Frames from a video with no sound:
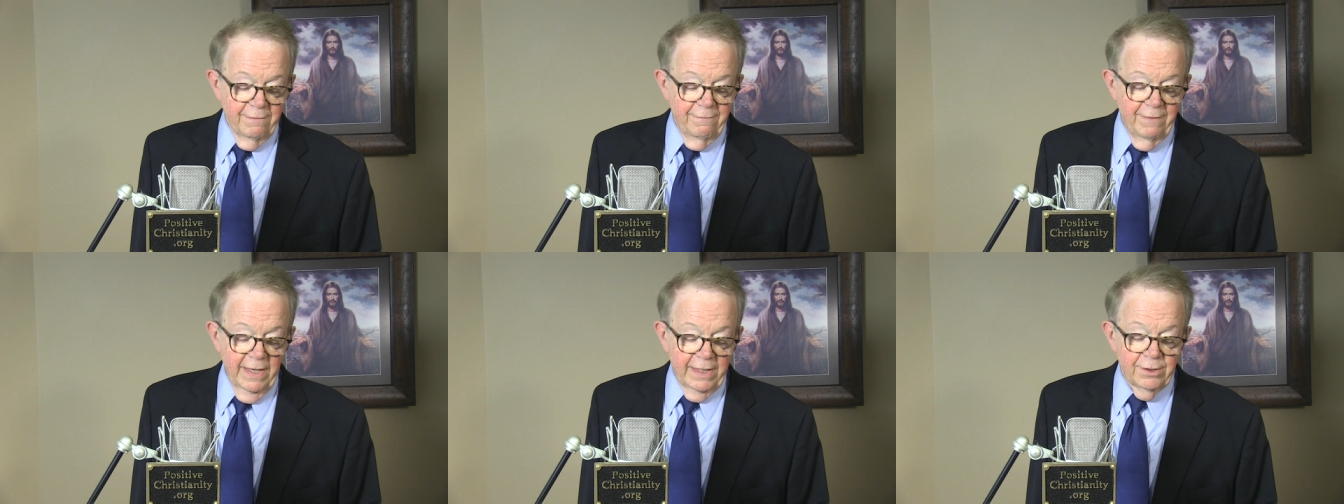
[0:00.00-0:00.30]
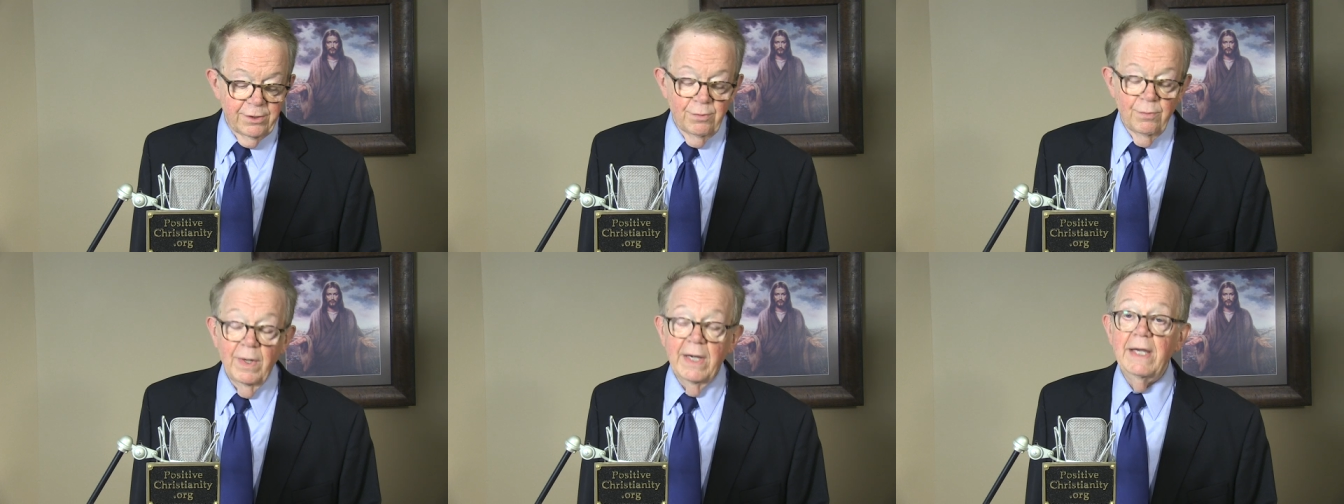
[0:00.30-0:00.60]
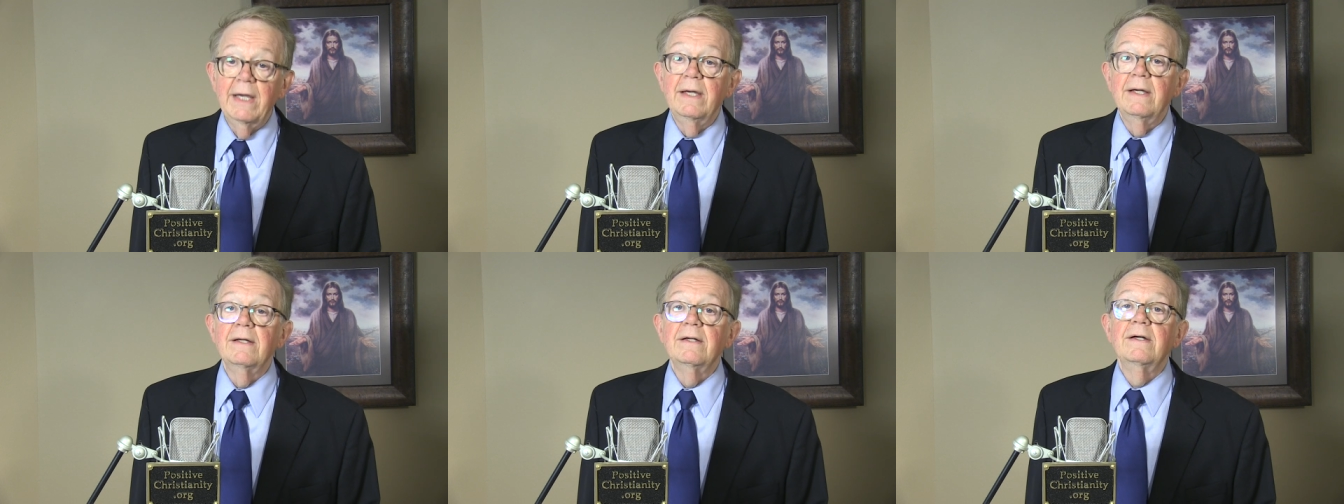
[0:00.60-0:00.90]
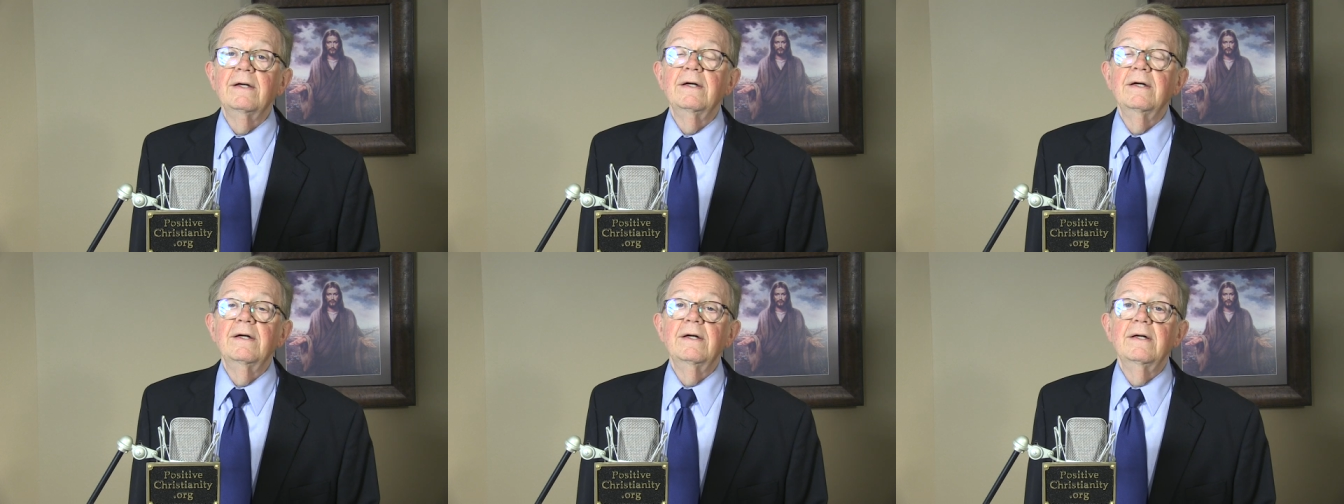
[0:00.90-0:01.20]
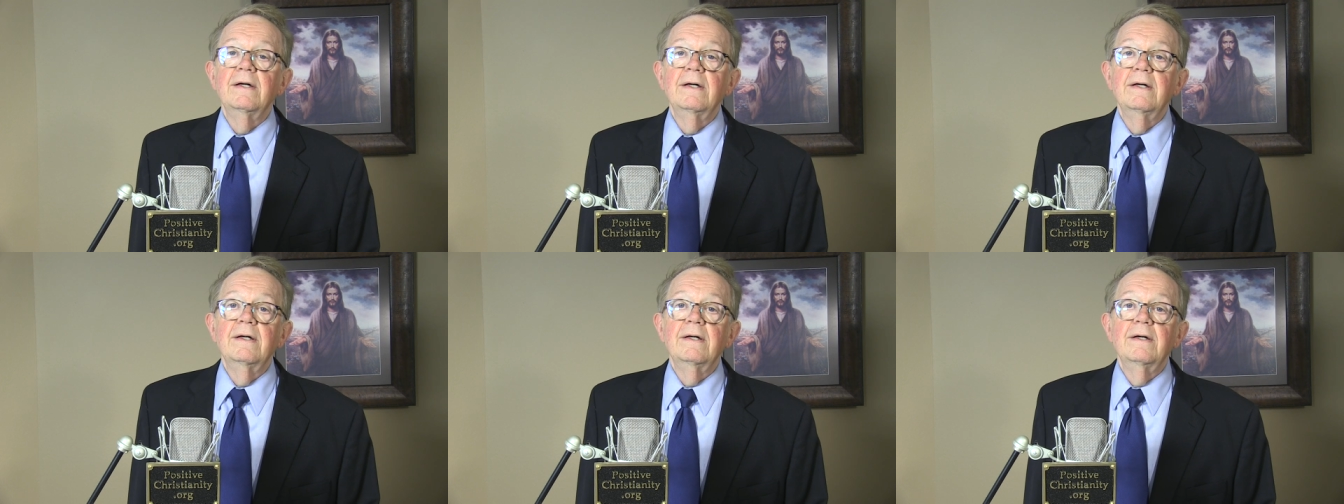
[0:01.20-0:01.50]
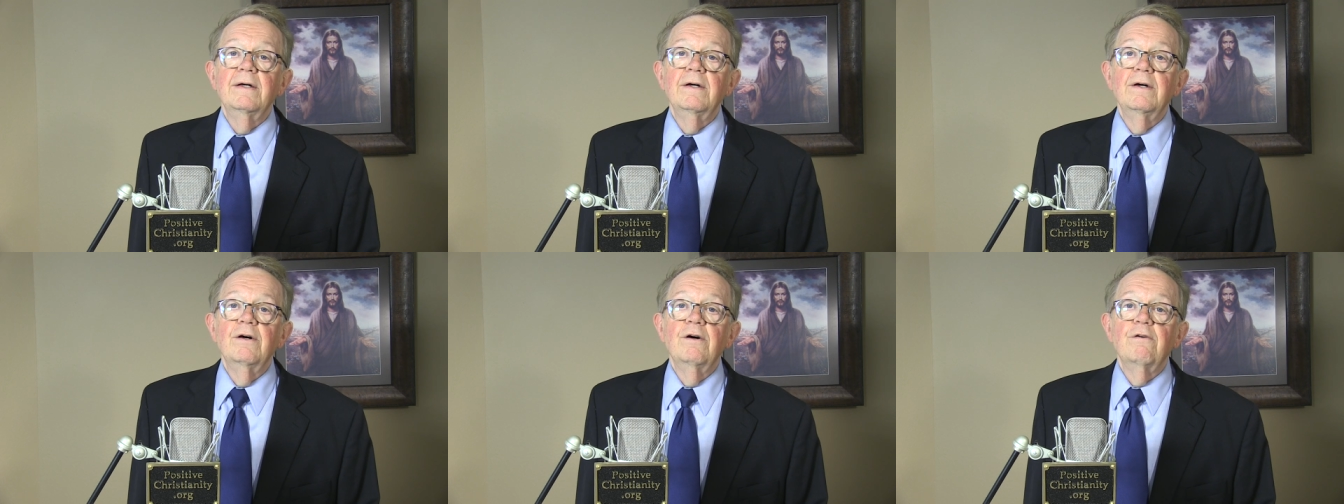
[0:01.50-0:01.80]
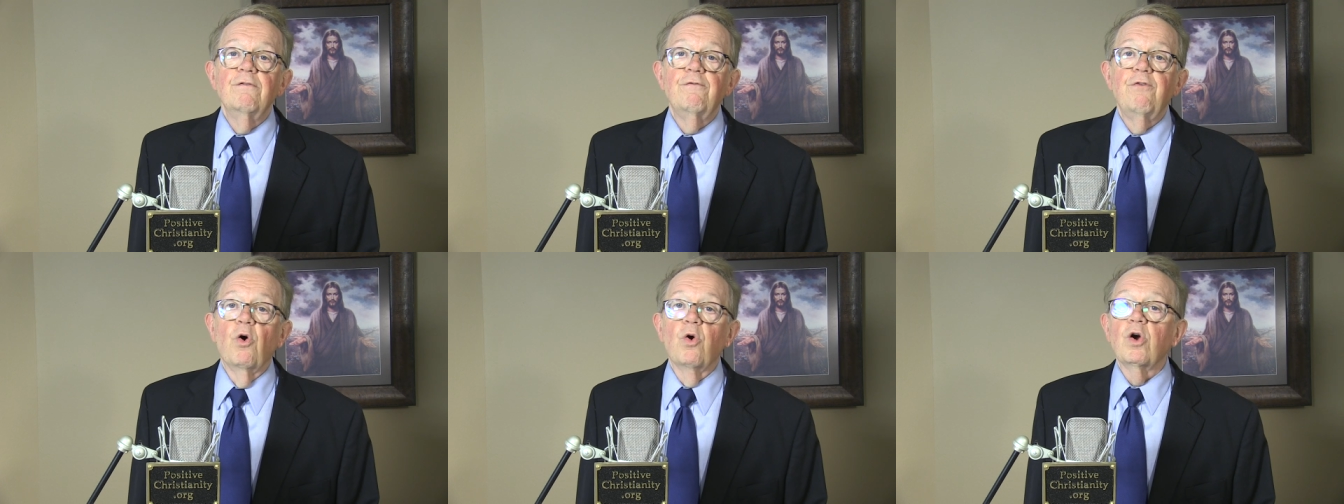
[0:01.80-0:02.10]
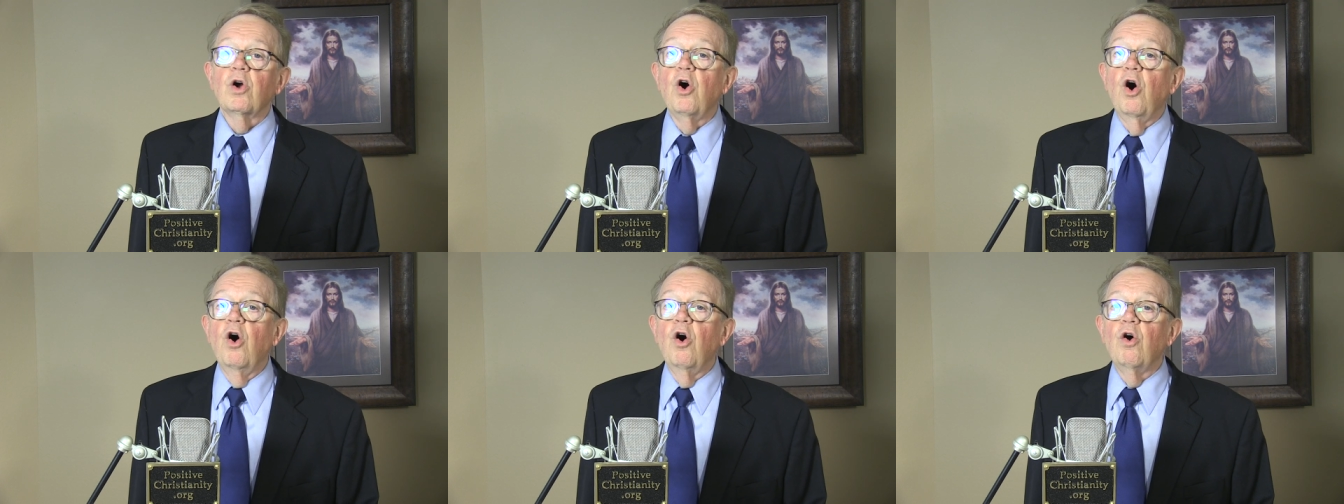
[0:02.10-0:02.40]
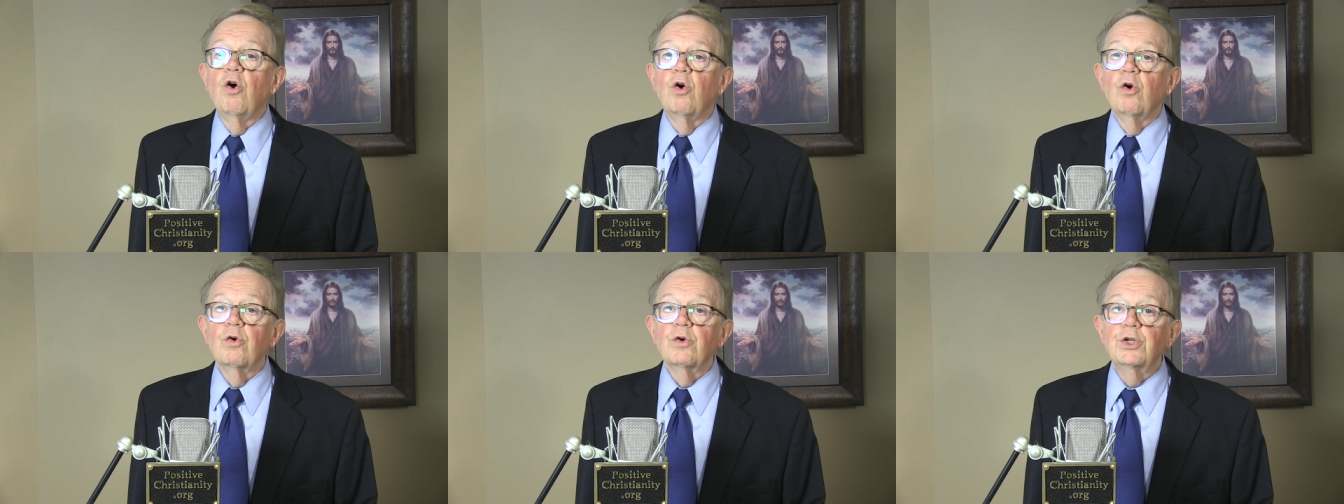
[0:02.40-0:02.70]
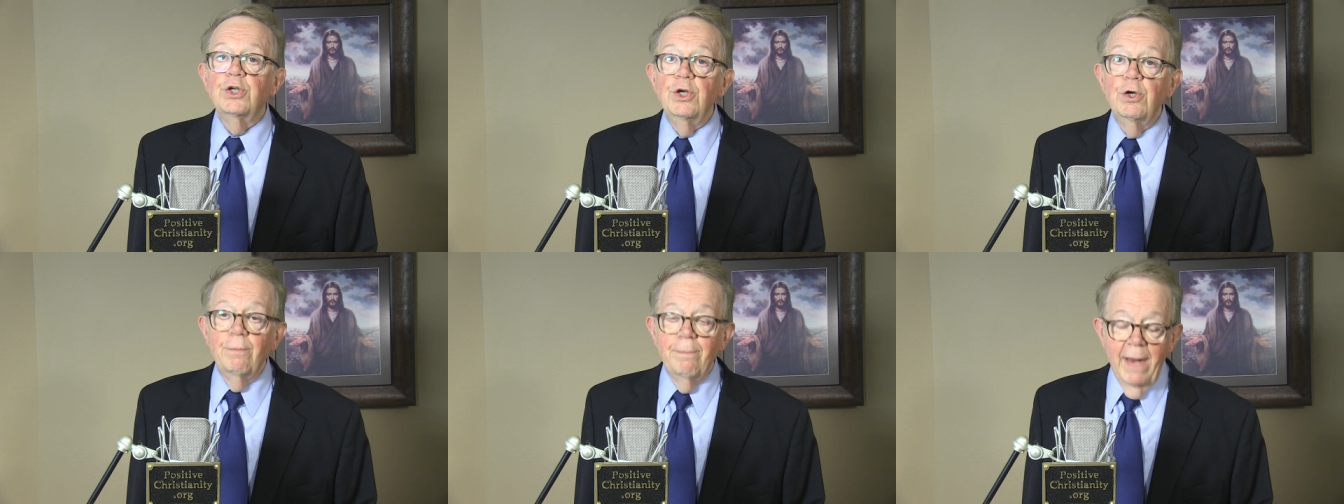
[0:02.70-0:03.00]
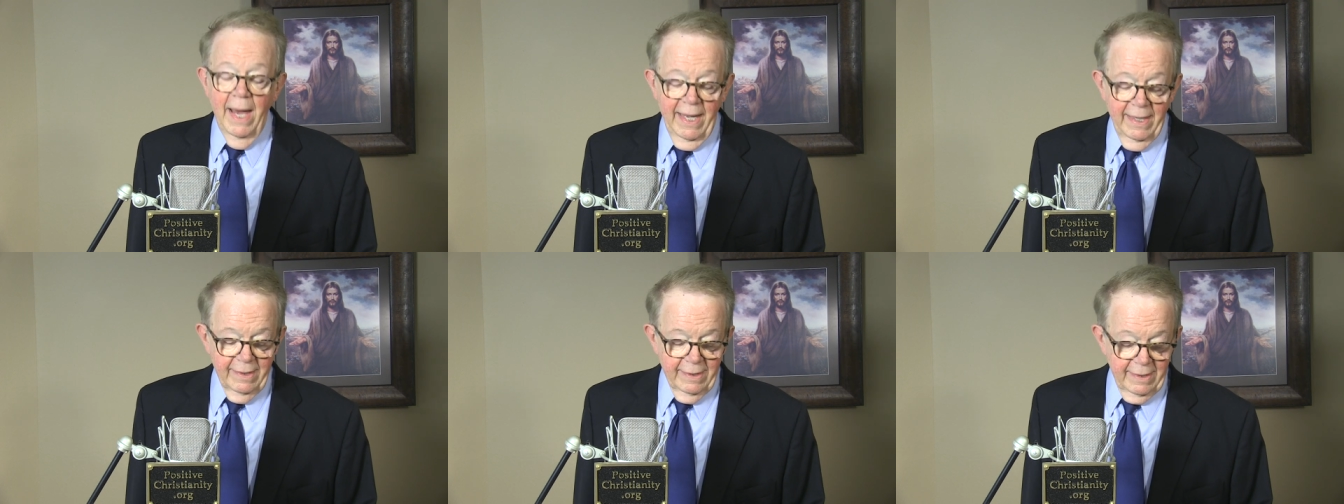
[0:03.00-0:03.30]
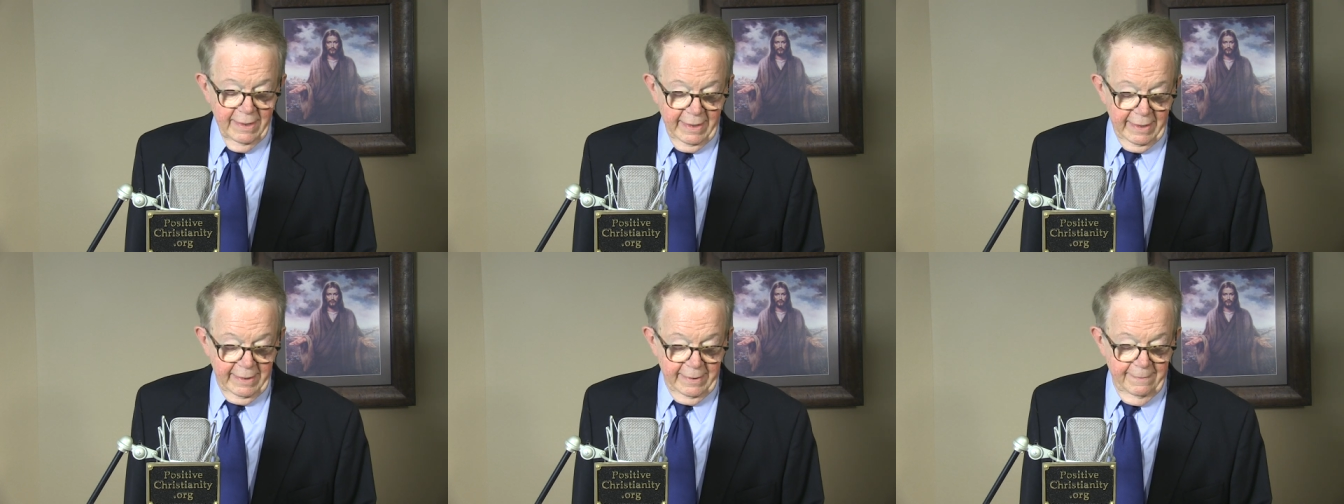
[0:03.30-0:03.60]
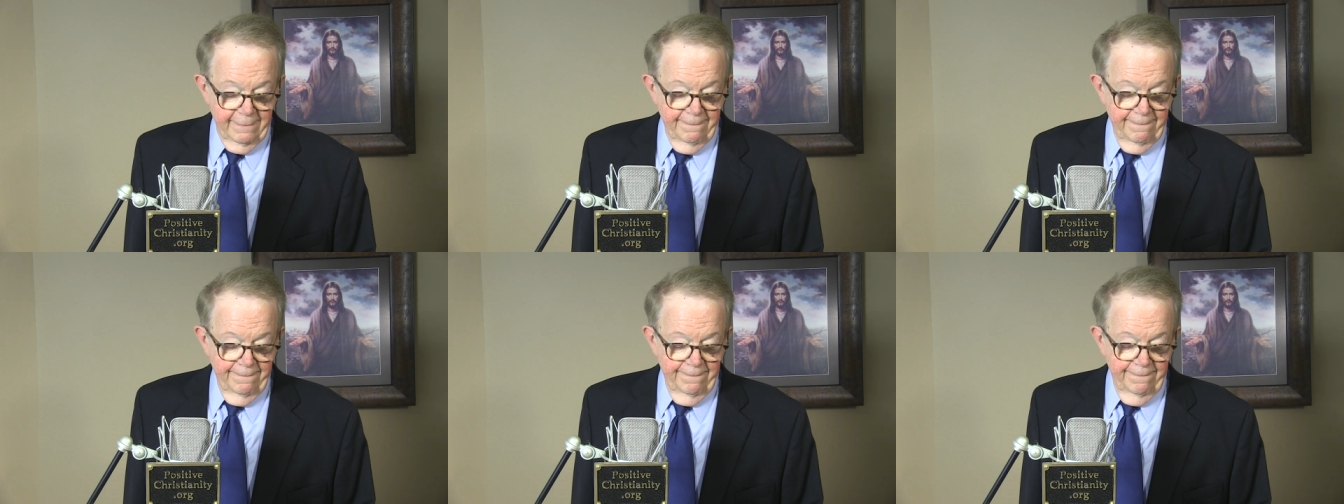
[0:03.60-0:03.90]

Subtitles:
the victory for all humanity.